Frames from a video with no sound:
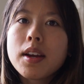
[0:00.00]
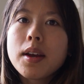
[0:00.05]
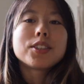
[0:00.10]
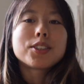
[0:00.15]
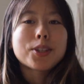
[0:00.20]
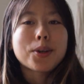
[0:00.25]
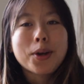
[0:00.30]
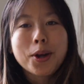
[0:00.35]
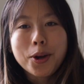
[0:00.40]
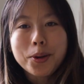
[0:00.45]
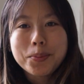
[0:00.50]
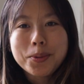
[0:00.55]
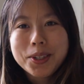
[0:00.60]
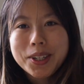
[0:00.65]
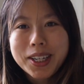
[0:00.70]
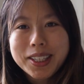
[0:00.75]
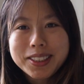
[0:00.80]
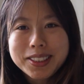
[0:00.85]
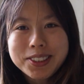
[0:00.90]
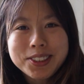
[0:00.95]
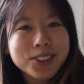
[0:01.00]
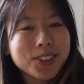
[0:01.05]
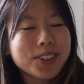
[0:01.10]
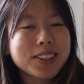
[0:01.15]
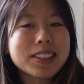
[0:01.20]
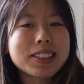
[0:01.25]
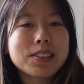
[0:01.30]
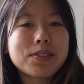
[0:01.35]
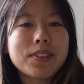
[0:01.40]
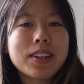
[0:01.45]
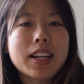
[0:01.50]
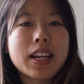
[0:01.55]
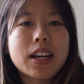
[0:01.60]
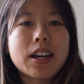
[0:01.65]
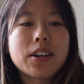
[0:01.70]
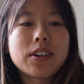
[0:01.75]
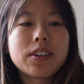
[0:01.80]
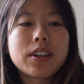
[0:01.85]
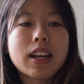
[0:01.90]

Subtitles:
So I hope you guys enjoyed this video,